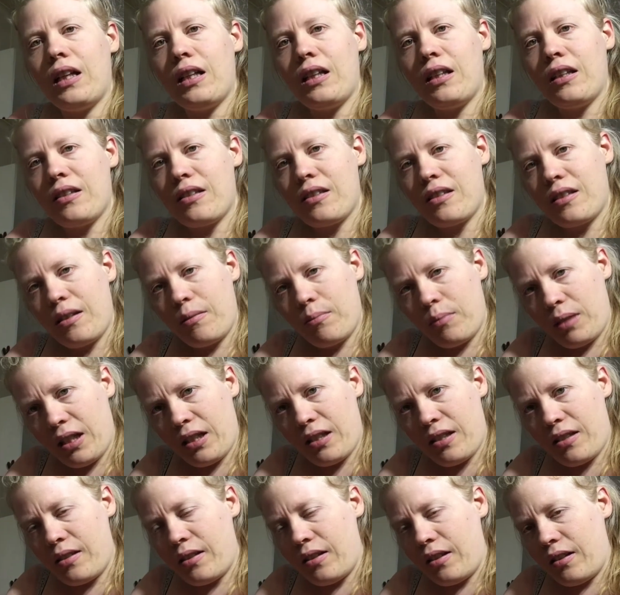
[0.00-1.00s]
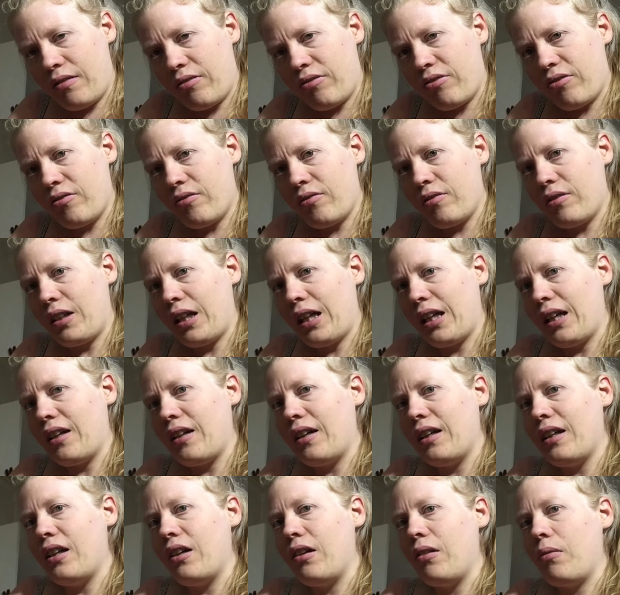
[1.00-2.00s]
the stomach stuff, like
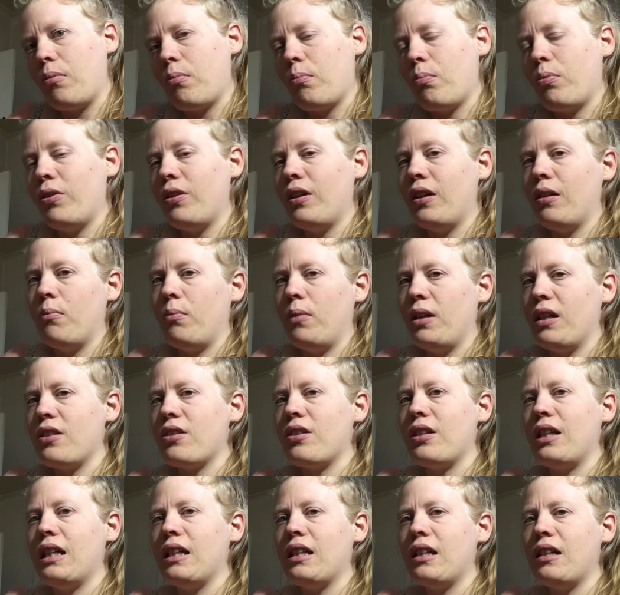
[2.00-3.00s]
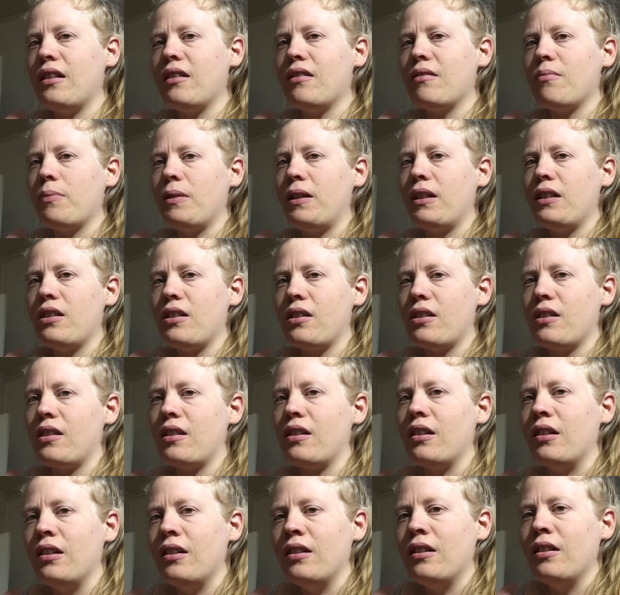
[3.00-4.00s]
I don't put in much details, but I just